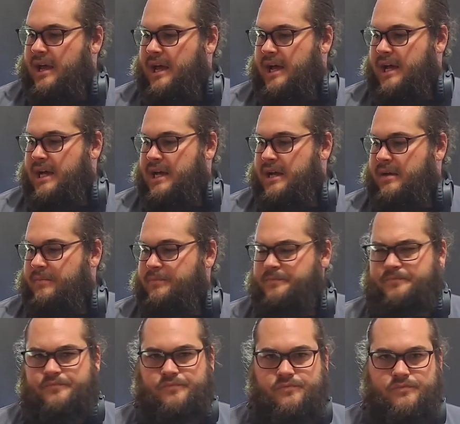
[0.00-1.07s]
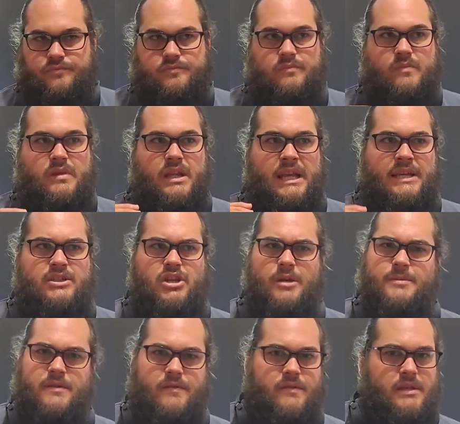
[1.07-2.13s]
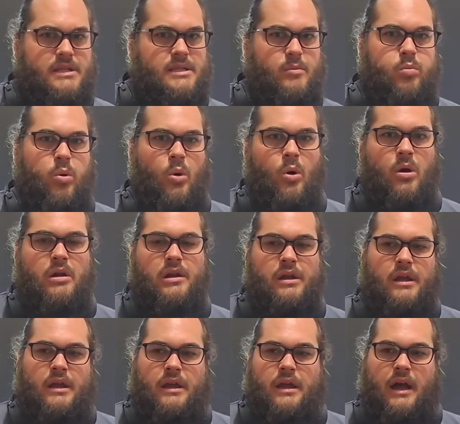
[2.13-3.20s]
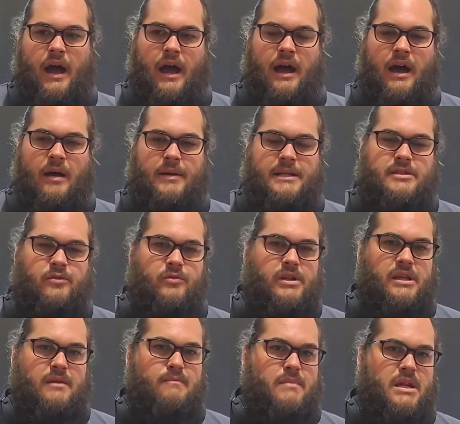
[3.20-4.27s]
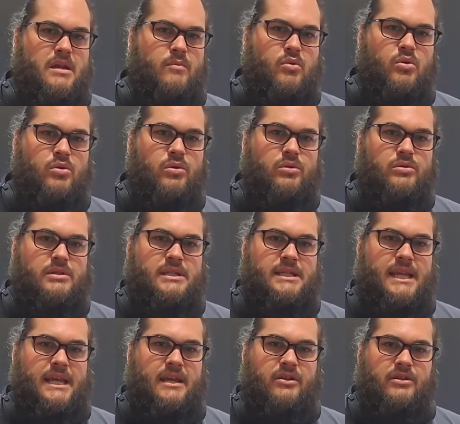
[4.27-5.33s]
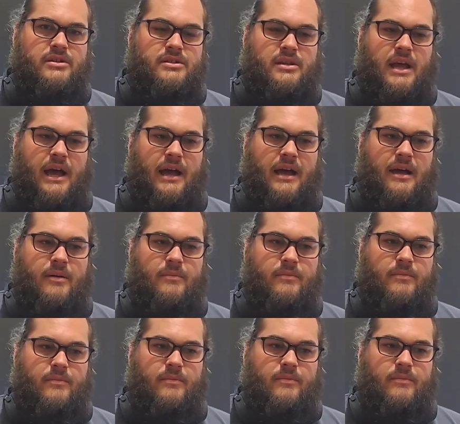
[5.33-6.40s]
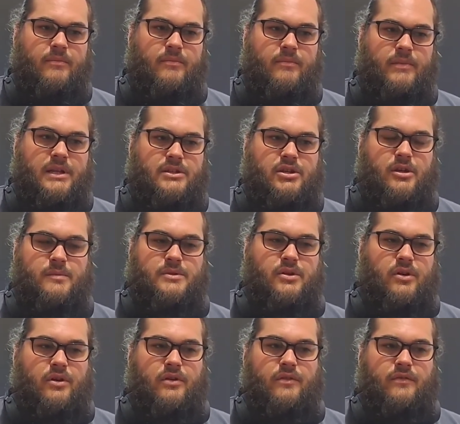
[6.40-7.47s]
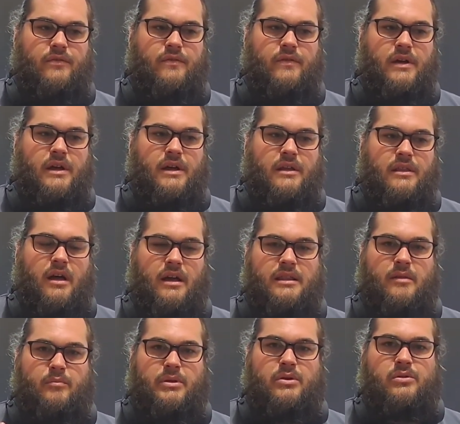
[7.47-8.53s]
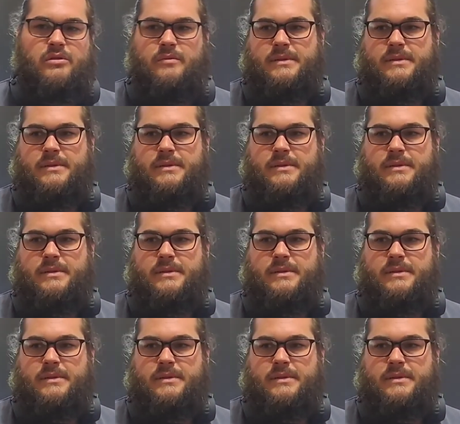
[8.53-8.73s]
In terms of the support, It's a really minimal sneaker in terms of like the build, the